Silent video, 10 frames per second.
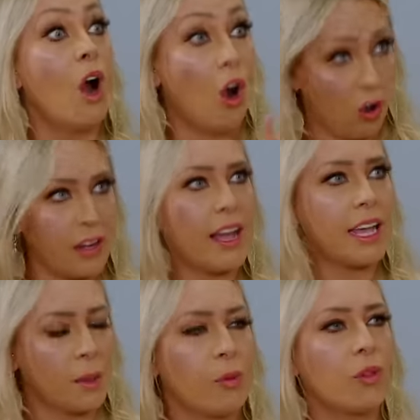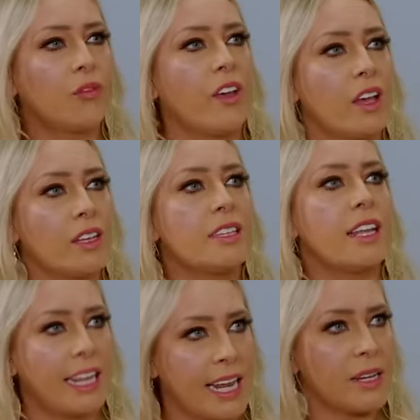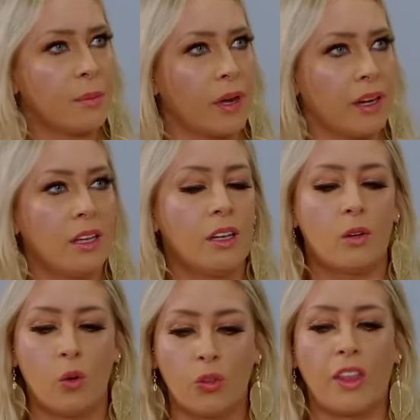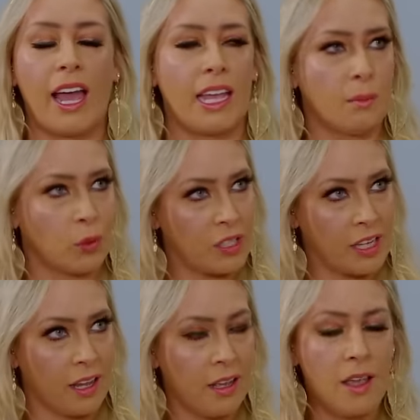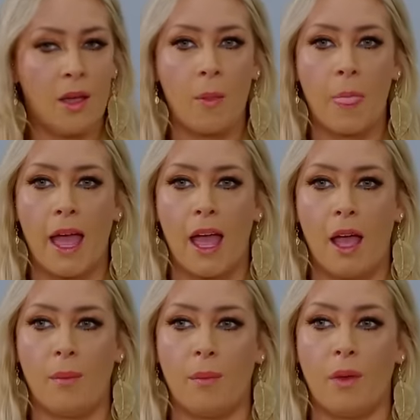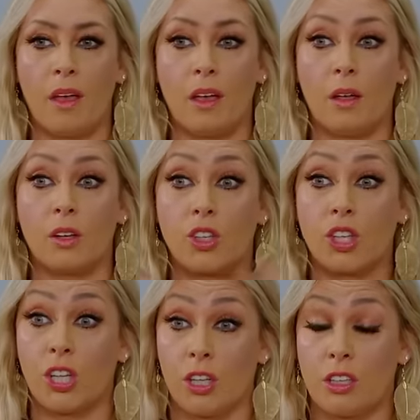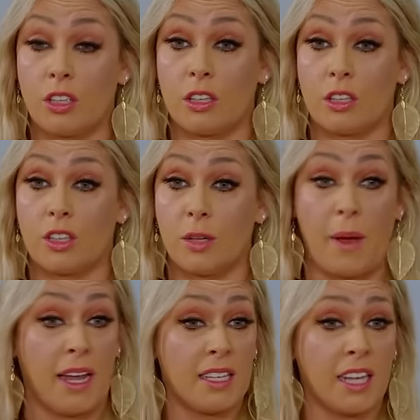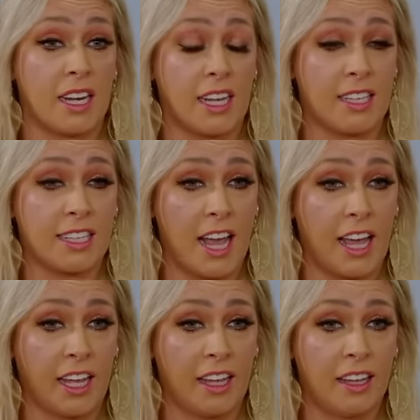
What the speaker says: on April the 1st in Edinburgh called The Hate Monster to basically say...